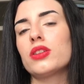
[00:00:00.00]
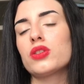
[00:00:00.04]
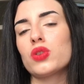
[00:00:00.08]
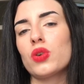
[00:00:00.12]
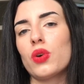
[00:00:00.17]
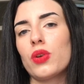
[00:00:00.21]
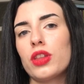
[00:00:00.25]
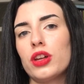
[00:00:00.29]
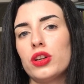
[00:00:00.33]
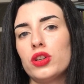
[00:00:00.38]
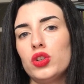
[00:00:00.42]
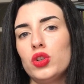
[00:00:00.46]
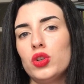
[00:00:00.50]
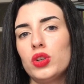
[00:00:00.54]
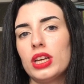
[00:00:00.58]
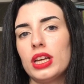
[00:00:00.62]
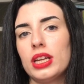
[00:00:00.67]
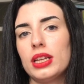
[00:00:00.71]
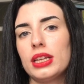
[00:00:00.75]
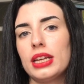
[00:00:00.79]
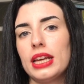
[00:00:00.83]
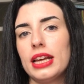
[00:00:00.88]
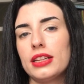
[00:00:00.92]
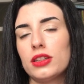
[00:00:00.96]
that you
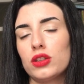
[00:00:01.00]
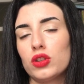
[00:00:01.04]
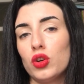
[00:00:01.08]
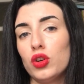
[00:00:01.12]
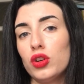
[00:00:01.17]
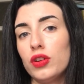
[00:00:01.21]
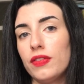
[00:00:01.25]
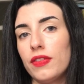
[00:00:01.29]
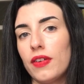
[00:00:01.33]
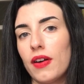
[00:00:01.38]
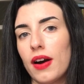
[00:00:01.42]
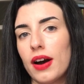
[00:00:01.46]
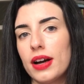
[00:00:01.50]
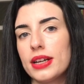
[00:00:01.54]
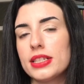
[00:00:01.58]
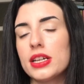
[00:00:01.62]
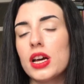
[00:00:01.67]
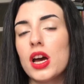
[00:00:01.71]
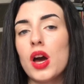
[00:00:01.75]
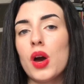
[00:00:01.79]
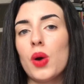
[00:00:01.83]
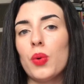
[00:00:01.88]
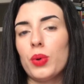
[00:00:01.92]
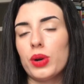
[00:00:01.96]
can get notified
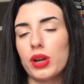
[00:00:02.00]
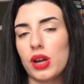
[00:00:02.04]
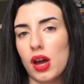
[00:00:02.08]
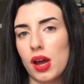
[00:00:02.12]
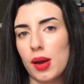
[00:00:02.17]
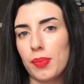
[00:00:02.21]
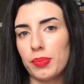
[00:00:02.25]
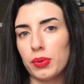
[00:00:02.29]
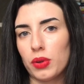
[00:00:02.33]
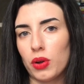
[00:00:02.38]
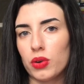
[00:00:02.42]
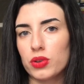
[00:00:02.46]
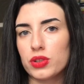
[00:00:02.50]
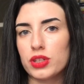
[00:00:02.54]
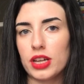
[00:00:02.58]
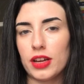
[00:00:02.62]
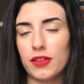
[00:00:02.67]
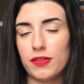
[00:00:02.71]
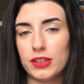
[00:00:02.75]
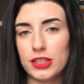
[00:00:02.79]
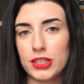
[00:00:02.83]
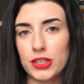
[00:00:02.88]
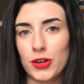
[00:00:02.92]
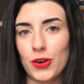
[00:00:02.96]
when I upload a
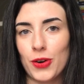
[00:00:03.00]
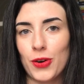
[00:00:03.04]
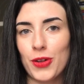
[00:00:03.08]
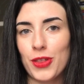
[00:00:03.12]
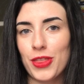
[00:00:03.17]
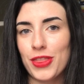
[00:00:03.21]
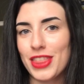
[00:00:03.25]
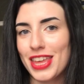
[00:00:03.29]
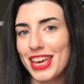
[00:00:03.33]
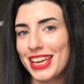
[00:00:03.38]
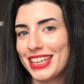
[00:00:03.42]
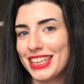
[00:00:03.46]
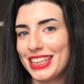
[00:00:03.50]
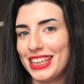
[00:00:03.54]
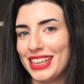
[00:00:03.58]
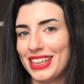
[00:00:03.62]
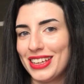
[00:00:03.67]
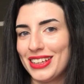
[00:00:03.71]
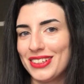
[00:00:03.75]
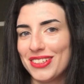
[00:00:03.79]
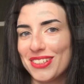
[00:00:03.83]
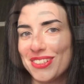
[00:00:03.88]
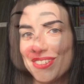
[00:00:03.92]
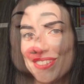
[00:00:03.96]
video. Thank
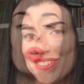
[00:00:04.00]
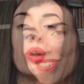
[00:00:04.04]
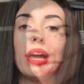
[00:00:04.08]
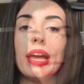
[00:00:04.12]
you!